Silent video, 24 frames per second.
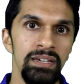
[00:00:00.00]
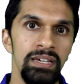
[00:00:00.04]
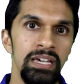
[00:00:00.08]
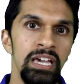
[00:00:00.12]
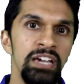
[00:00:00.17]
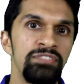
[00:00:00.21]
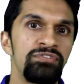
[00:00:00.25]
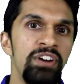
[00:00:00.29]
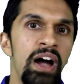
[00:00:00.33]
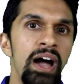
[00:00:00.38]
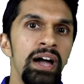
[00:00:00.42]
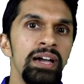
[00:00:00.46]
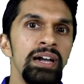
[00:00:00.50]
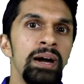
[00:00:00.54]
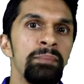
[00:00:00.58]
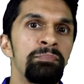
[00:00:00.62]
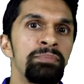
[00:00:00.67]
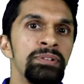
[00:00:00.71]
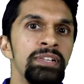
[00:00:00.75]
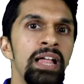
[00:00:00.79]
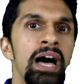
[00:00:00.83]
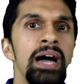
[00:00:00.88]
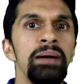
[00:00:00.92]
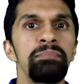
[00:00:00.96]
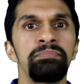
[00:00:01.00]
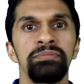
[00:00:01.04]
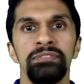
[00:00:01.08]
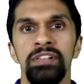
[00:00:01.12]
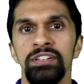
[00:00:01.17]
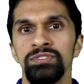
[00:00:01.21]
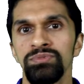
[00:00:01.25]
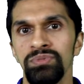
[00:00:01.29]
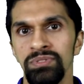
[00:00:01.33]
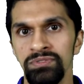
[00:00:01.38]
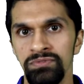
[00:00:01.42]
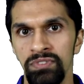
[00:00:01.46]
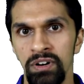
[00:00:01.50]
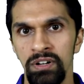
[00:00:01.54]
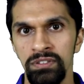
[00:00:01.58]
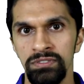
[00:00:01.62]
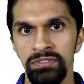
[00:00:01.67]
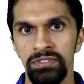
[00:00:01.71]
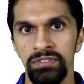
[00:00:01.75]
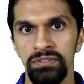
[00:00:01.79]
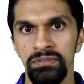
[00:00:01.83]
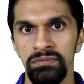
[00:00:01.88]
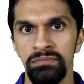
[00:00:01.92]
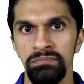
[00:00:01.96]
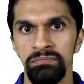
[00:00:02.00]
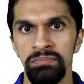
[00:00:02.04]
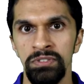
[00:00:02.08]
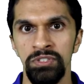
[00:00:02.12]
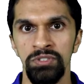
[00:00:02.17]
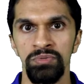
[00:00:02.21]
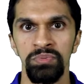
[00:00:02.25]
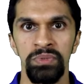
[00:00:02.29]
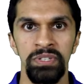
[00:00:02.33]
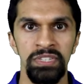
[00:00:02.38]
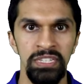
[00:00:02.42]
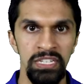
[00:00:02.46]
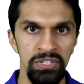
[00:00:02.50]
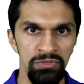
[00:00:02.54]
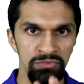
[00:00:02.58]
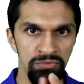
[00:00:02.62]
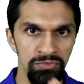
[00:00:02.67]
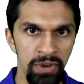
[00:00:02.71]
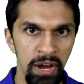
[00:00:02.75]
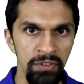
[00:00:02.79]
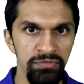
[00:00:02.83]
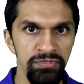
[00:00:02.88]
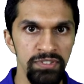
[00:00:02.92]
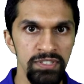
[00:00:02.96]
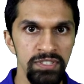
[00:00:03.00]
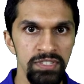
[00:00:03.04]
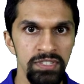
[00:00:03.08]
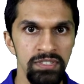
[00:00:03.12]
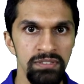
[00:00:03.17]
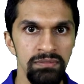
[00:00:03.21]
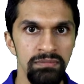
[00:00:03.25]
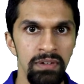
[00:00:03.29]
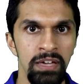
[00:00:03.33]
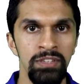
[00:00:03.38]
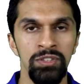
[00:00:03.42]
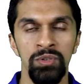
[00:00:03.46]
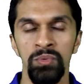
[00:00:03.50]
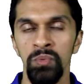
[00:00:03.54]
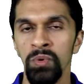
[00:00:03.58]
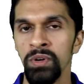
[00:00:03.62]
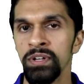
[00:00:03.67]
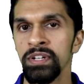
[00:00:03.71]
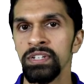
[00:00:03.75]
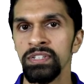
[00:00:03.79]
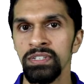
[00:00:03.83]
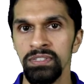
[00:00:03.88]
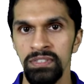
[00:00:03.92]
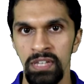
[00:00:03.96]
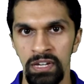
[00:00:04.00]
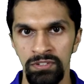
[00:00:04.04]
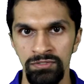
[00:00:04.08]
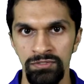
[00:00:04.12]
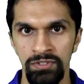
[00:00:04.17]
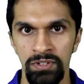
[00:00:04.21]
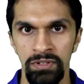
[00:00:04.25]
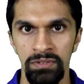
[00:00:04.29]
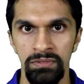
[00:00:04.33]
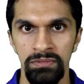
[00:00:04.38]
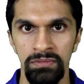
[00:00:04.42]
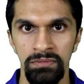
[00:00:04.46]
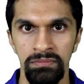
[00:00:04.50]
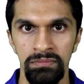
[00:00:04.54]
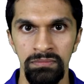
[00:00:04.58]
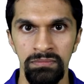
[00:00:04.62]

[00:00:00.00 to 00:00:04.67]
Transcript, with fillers: If I apply +1 volt between the reference and the working electrode,